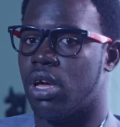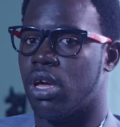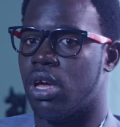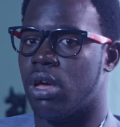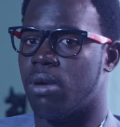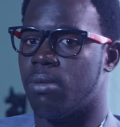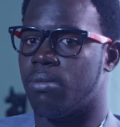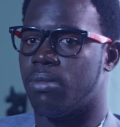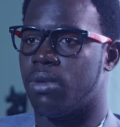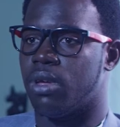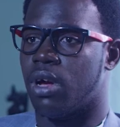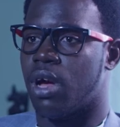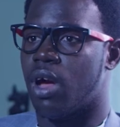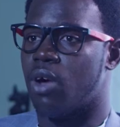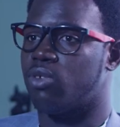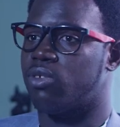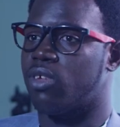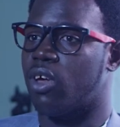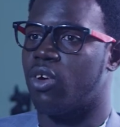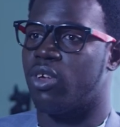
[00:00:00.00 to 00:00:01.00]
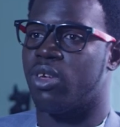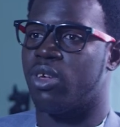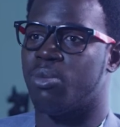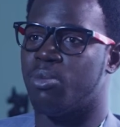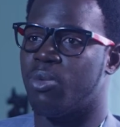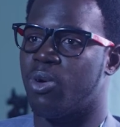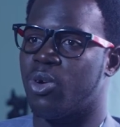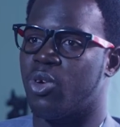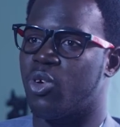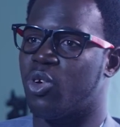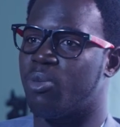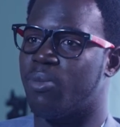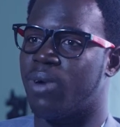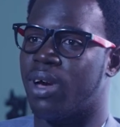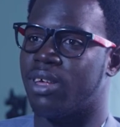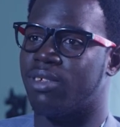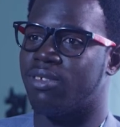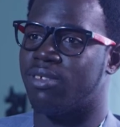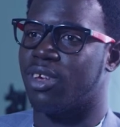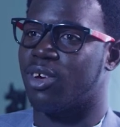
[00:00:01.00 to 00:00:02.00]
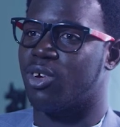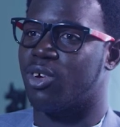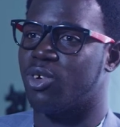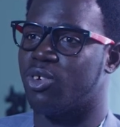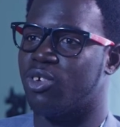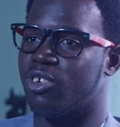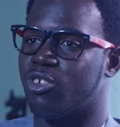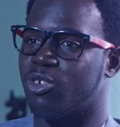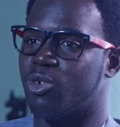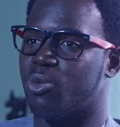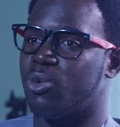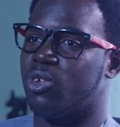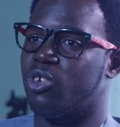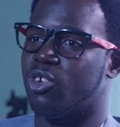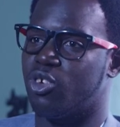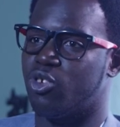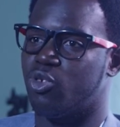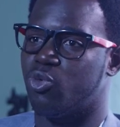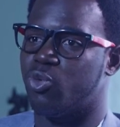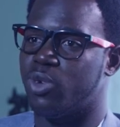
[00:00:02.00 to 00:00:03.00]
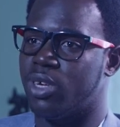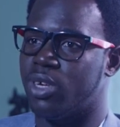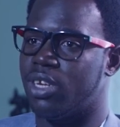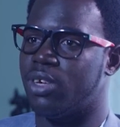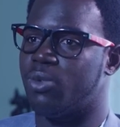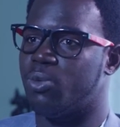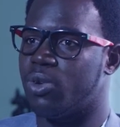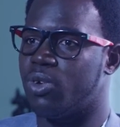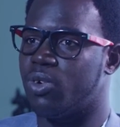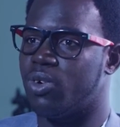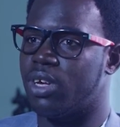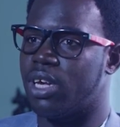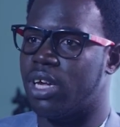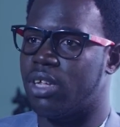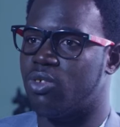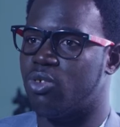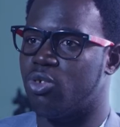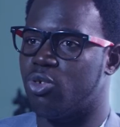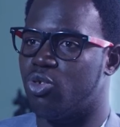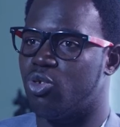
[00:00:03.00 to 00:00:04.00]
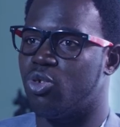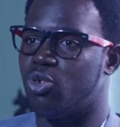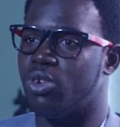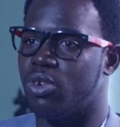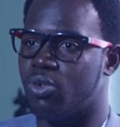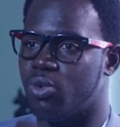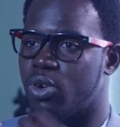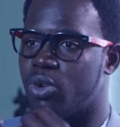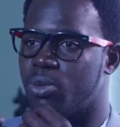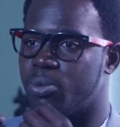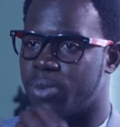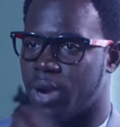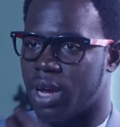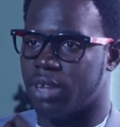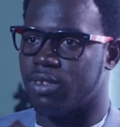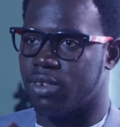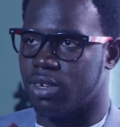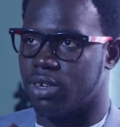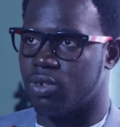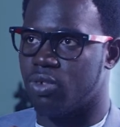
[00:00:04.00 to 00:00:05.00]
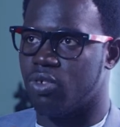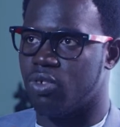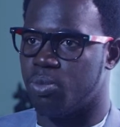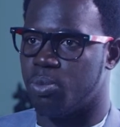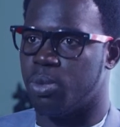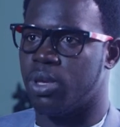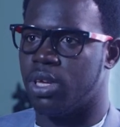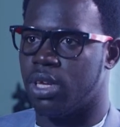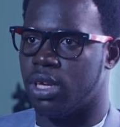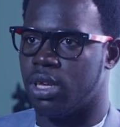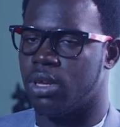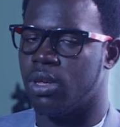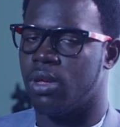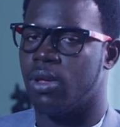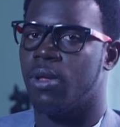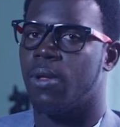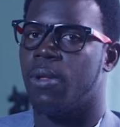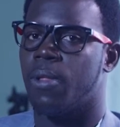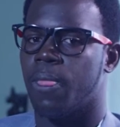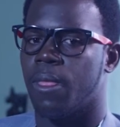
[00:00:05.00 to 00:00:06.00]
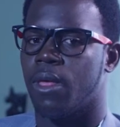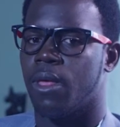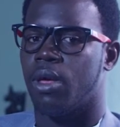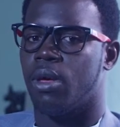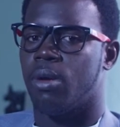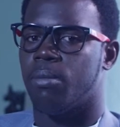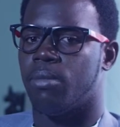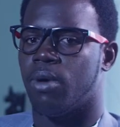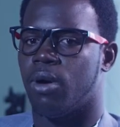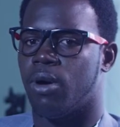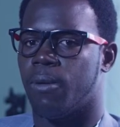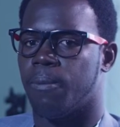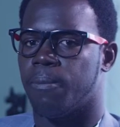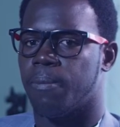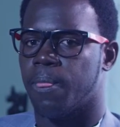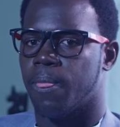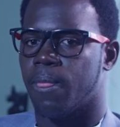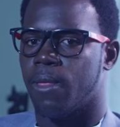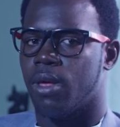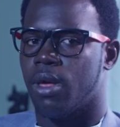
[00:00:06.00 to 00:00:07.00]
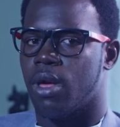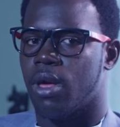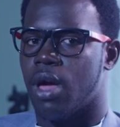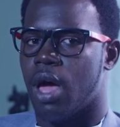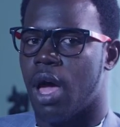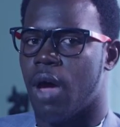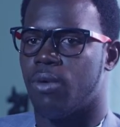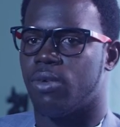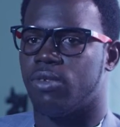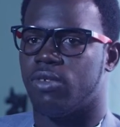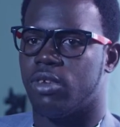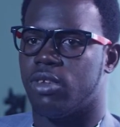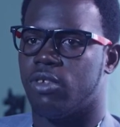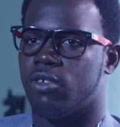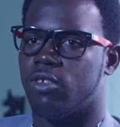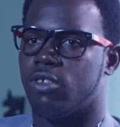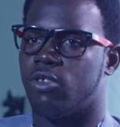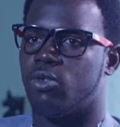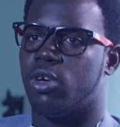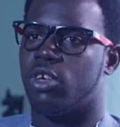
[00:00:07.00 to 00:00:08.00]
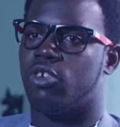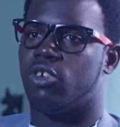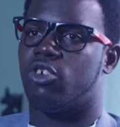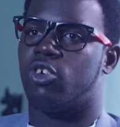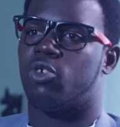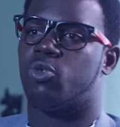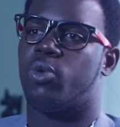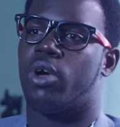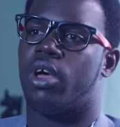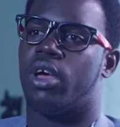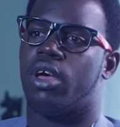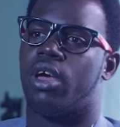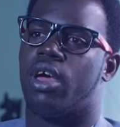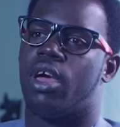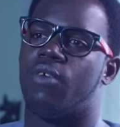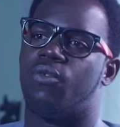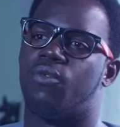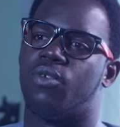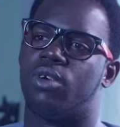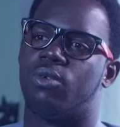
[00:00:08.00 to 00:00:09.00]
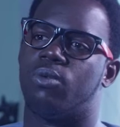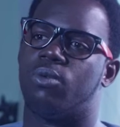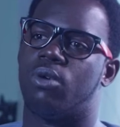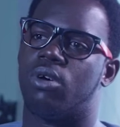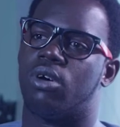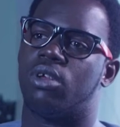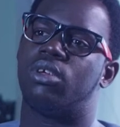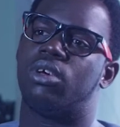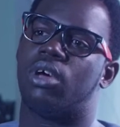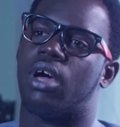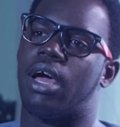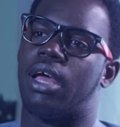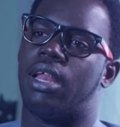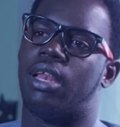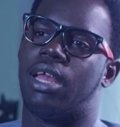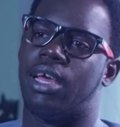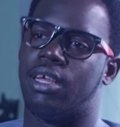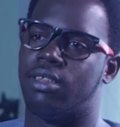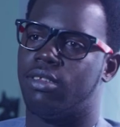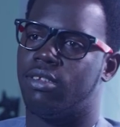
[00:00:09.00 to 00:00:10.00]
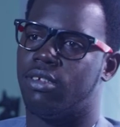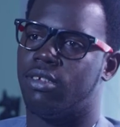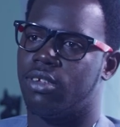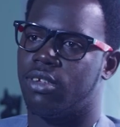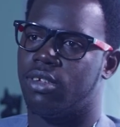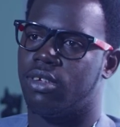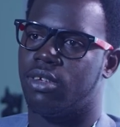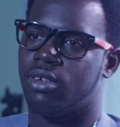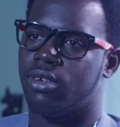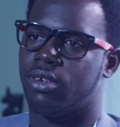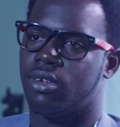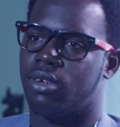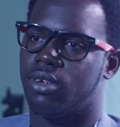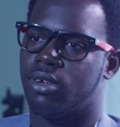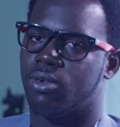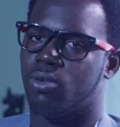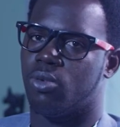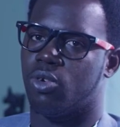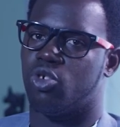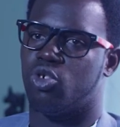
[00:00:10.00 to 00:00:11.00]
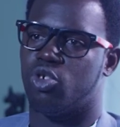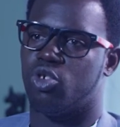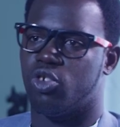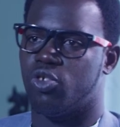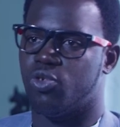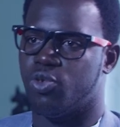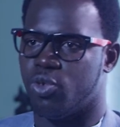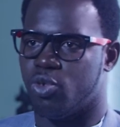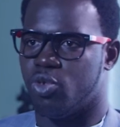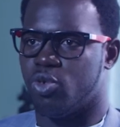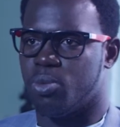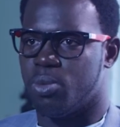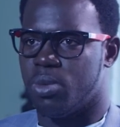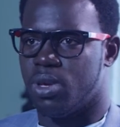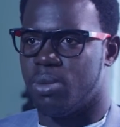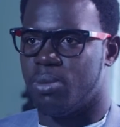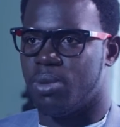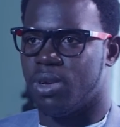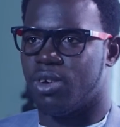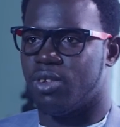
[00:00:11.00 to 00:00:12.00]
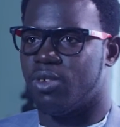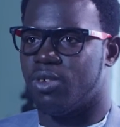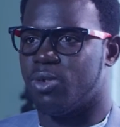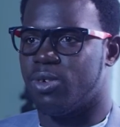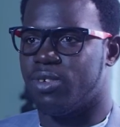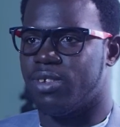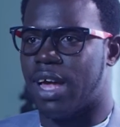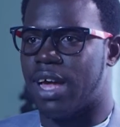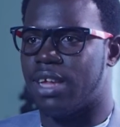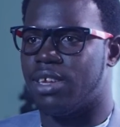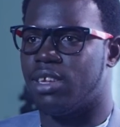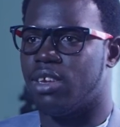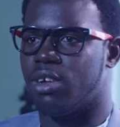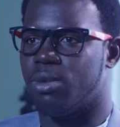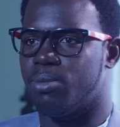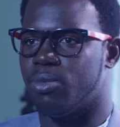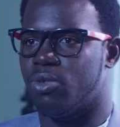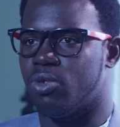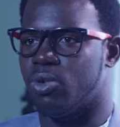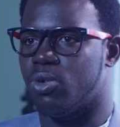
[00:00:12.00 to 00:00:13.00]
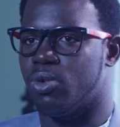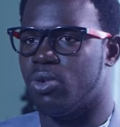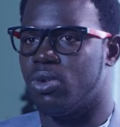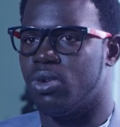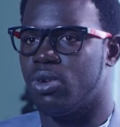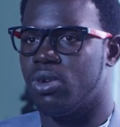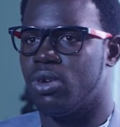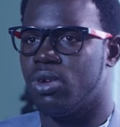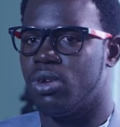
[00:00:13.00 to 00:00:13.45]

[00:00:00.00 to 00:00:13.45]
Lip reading: Hausa, Igbo, Yoruba in secondary school, we just read it. We don't get to do the real practical speaking. But I was in a situation where every word I learned was useful to me, because it was adding up to